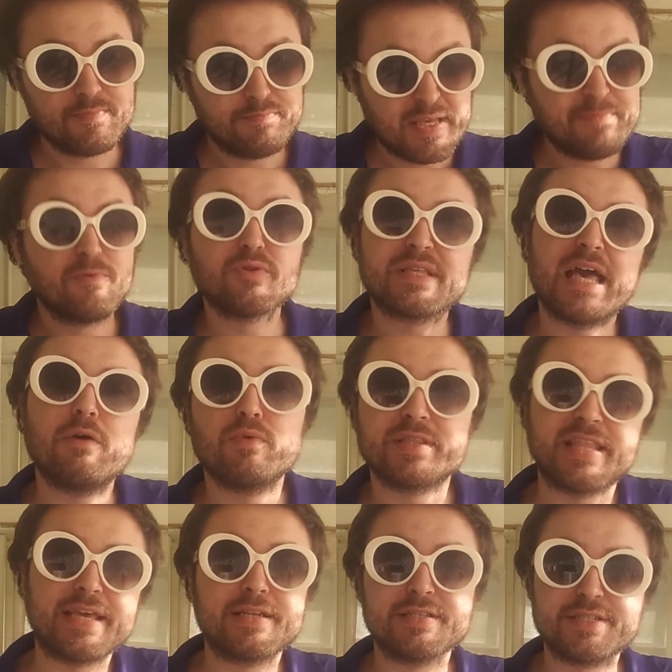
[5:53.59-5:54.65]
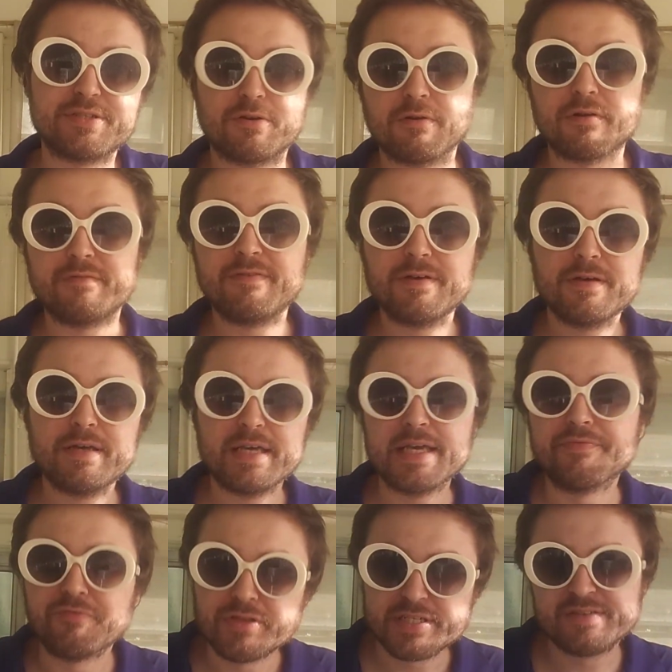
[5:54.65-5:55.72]
People get what they deserve
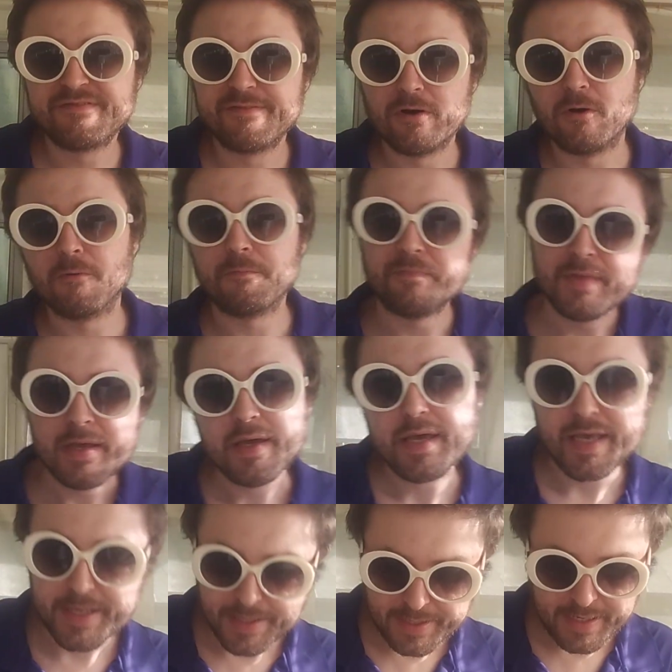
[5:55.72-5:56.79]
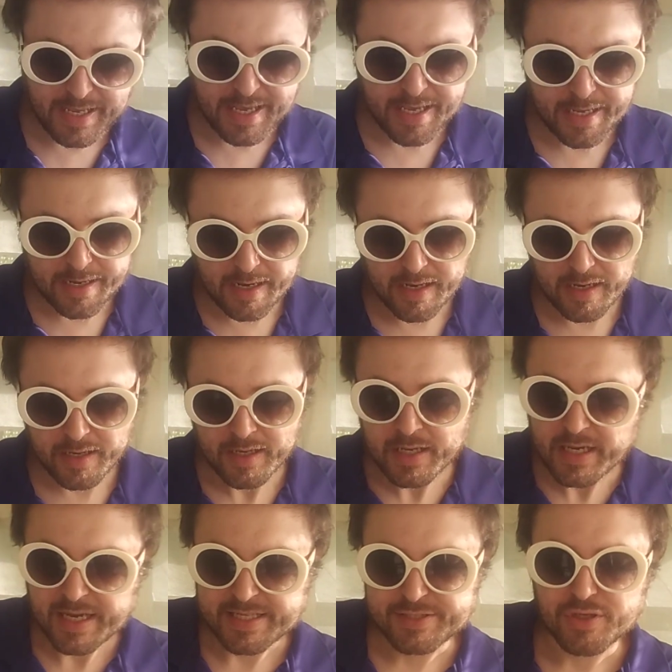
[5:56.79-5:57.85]
in this film in a uh,
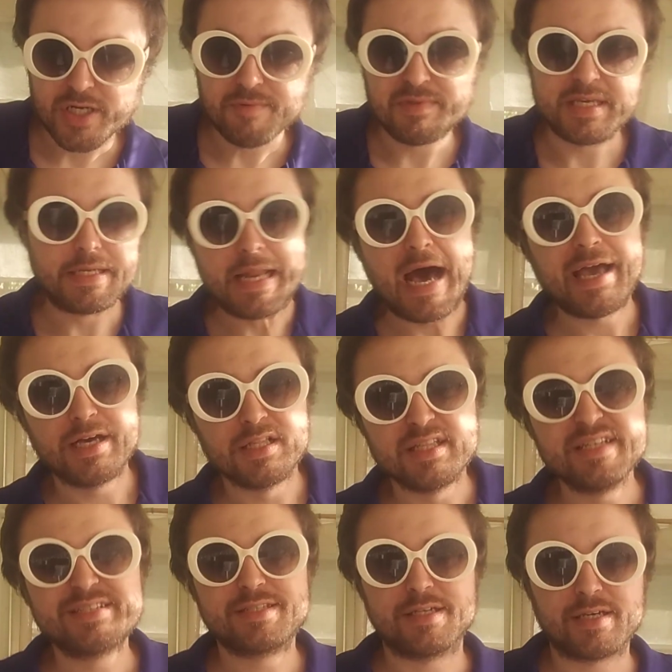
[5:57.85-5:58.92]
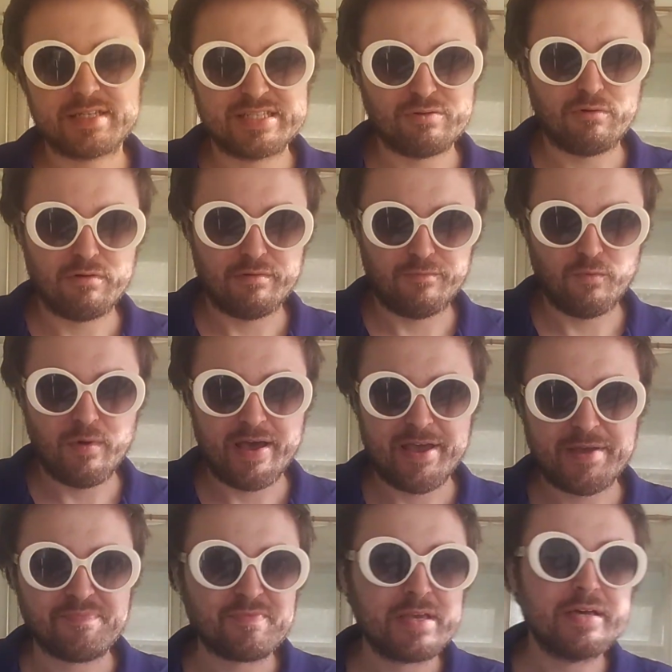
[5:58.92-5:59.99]
extremely nihilistic sort of way.